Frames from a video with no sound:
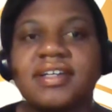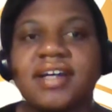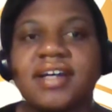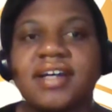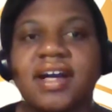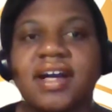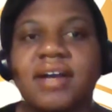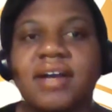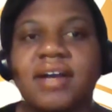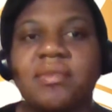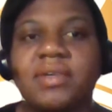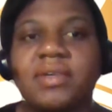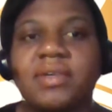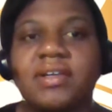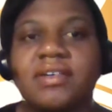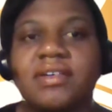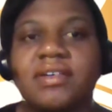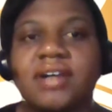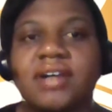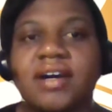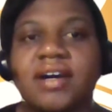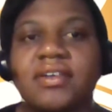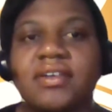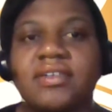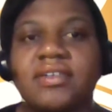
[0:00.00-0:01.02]
I'll
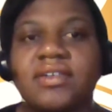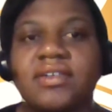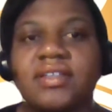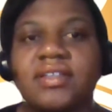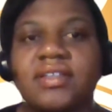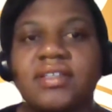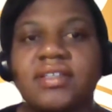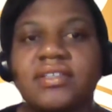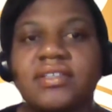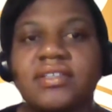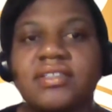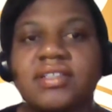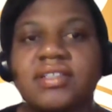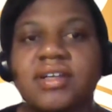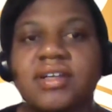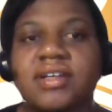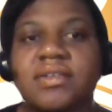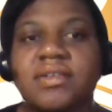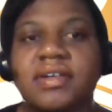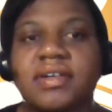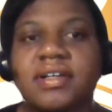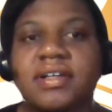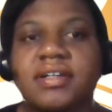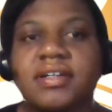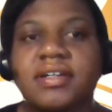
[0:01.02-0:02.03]
go a little
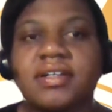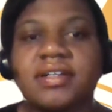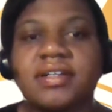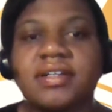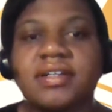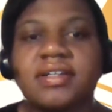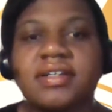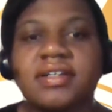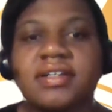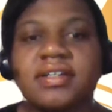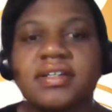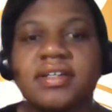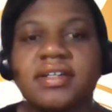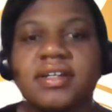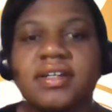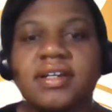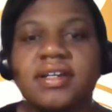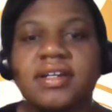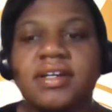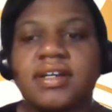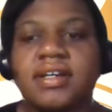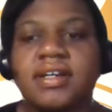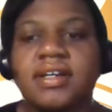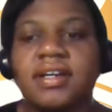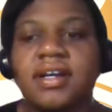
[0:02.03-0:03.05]
slower.
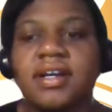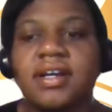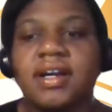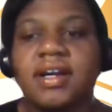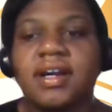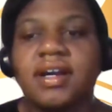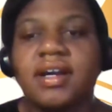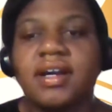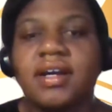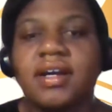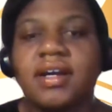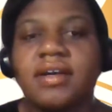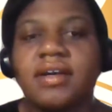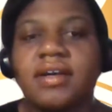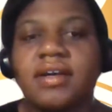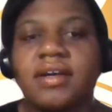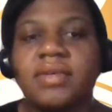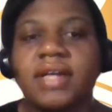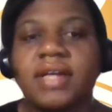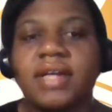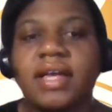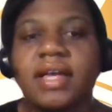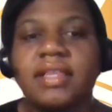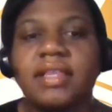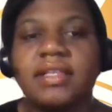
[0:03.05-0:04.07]
We
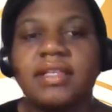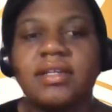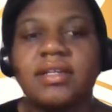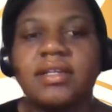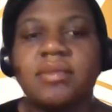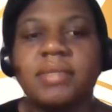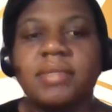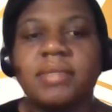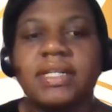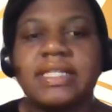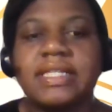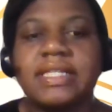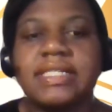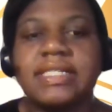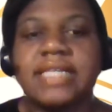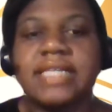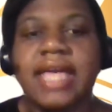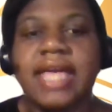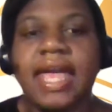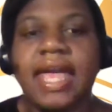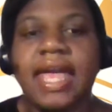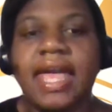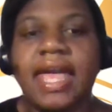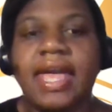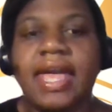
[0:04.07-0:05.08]
got a little bit of
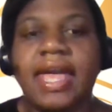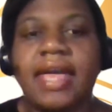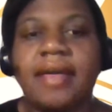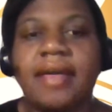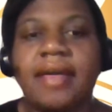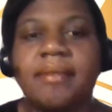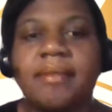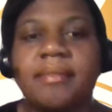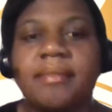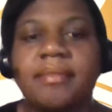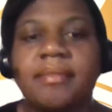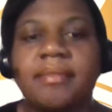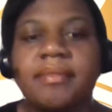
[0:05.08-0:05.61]
time.